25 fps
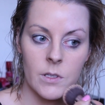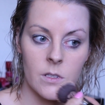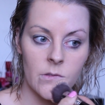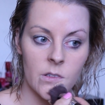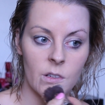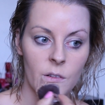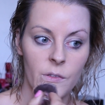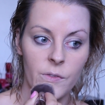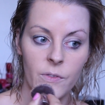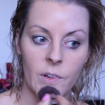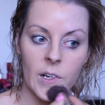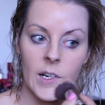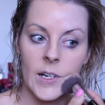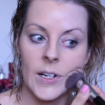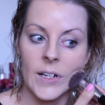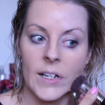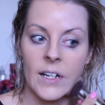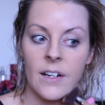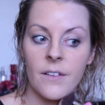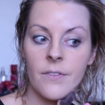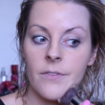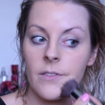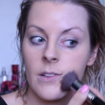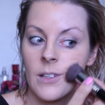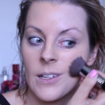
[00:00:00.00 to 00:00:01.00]
So
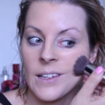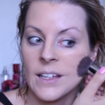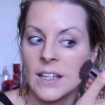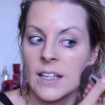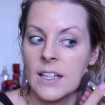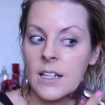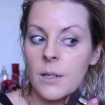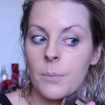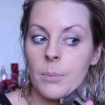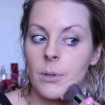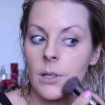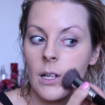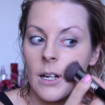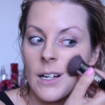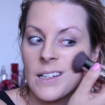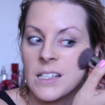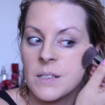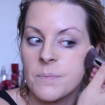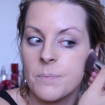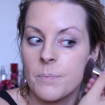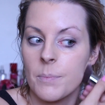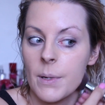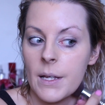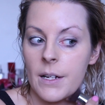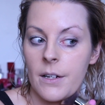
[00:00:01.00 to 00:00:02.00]
far I feel like it
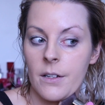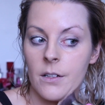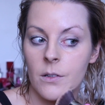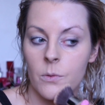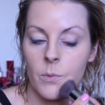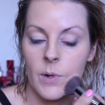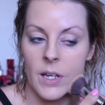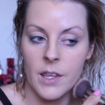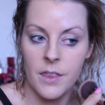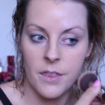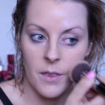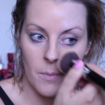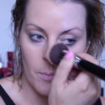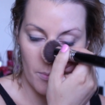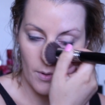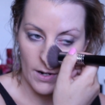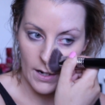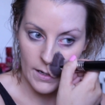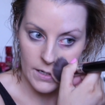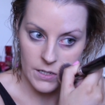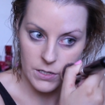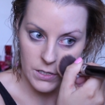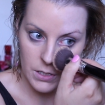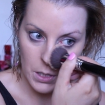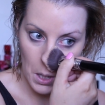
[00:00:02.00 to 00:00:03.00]
applies better with the
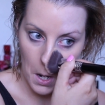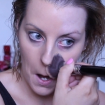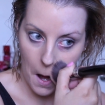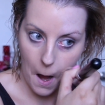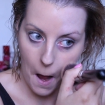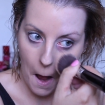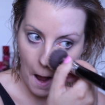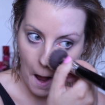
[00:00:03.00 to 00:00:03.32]
brush.